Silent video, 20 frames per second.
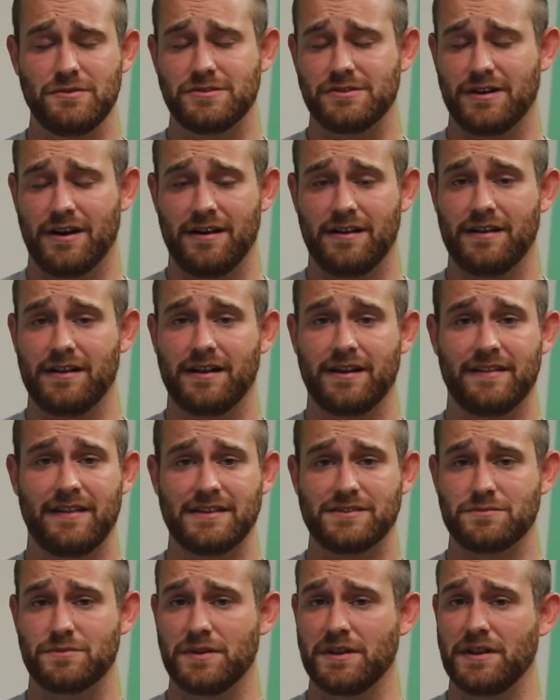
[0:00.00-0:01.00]
calling, and
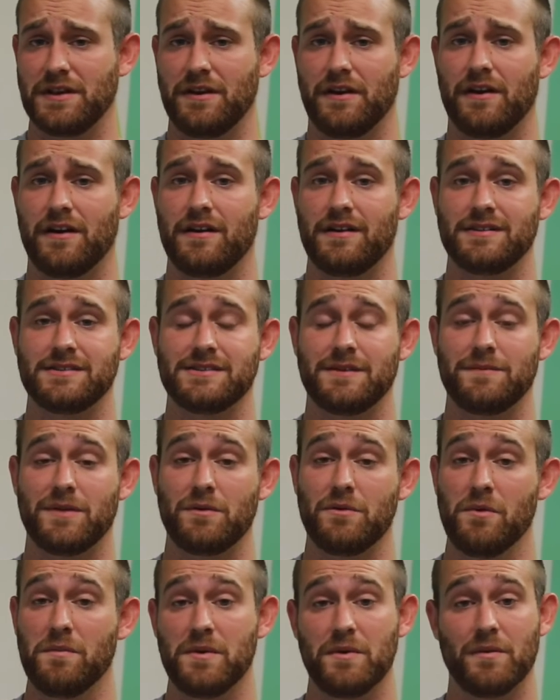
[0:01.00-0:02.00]
that's really hard, and it's something
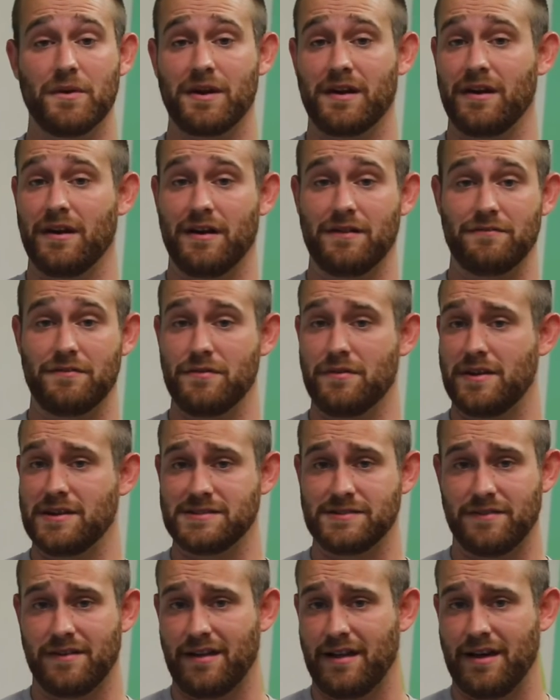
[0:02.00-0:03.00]
we'll be working on for the
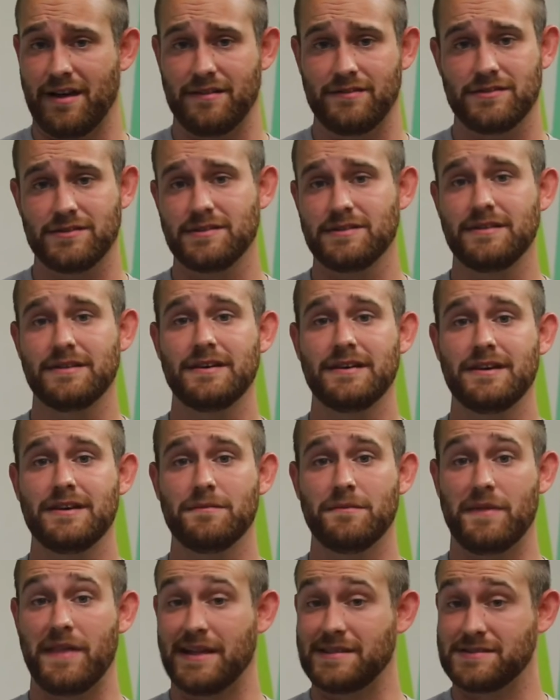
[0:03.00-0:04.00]
rest of our lives.
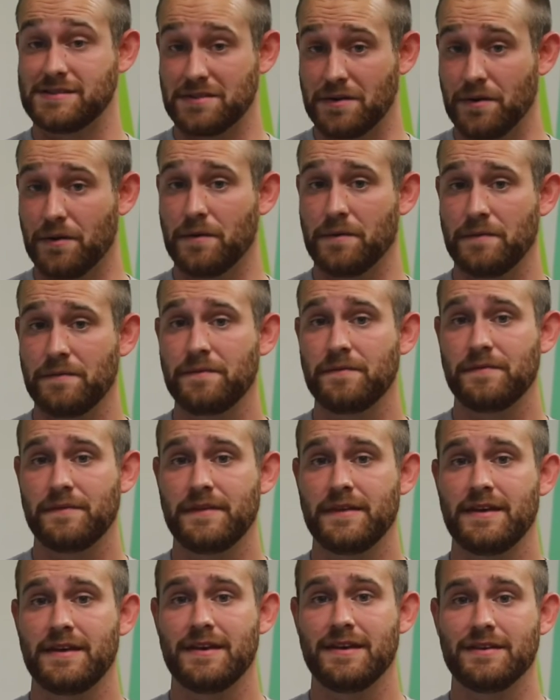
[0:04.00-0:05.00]
But that's the goal.
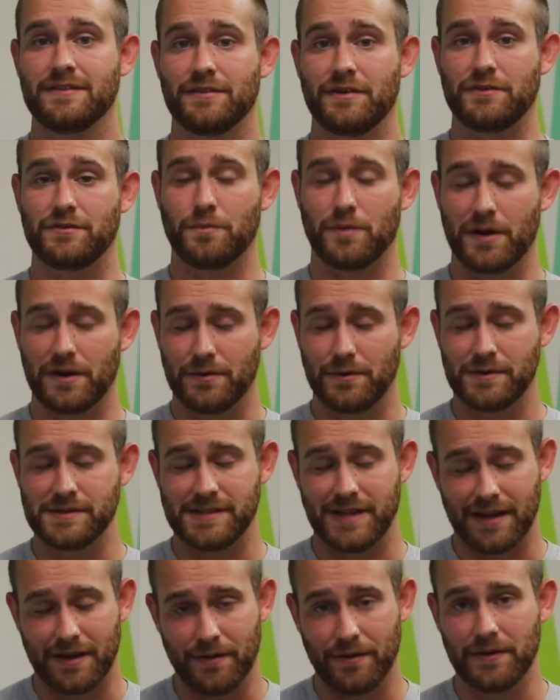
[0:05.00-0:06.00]
So let's work towards
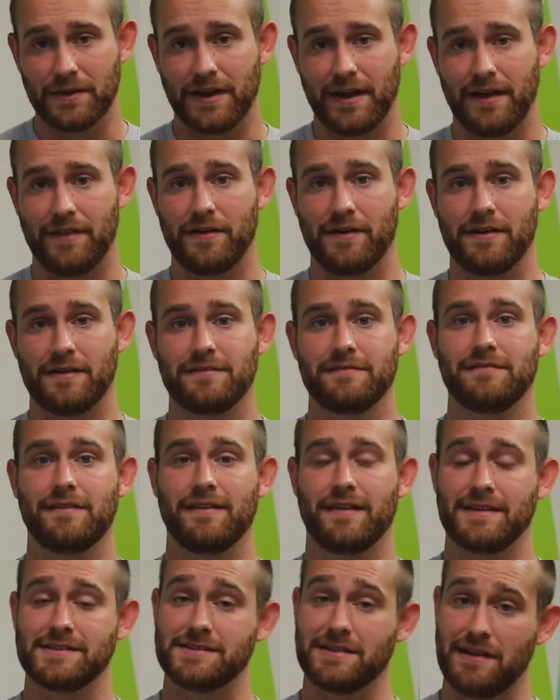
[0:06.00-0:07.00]
that goal together,
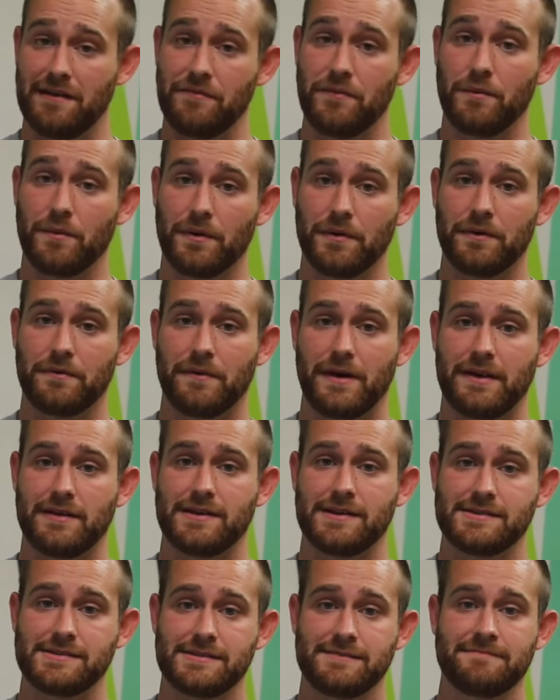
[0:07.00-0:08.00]
and let's love the world around
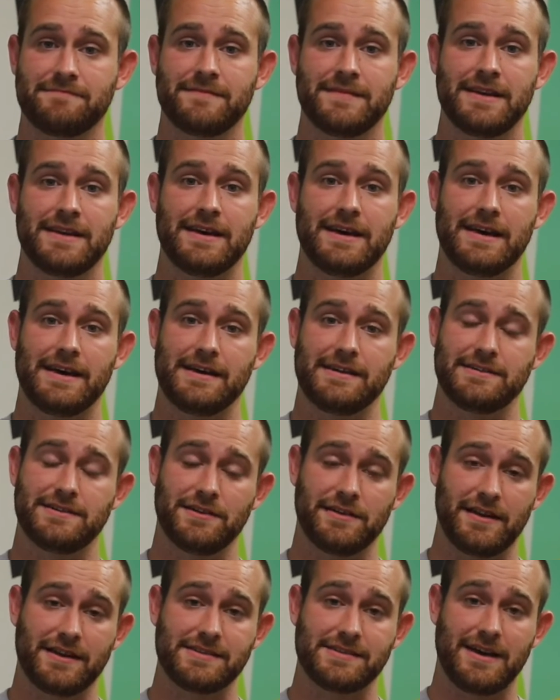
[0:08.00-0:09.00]
us.
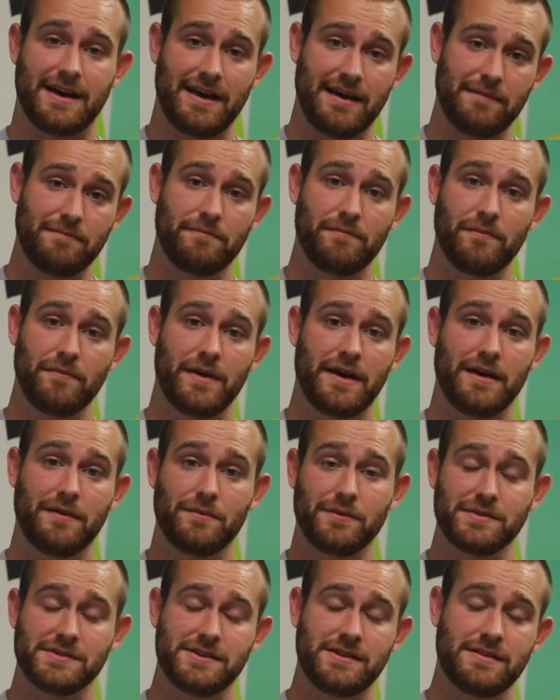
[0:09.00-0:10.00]
Until next time,
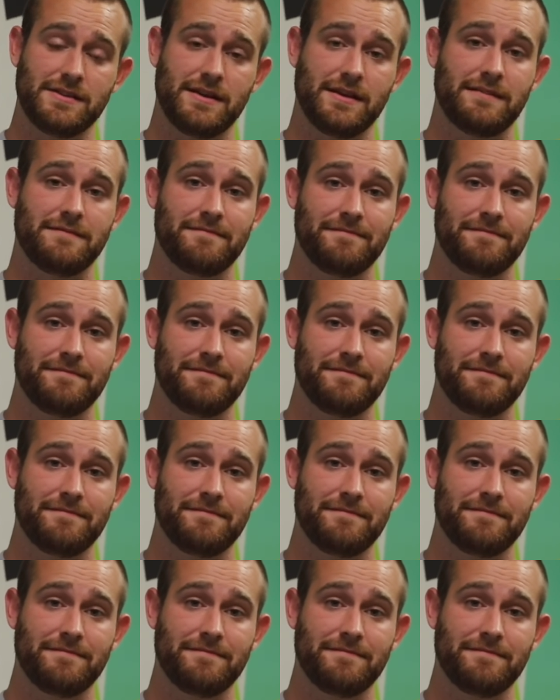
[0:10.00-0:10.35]
we'll see you then.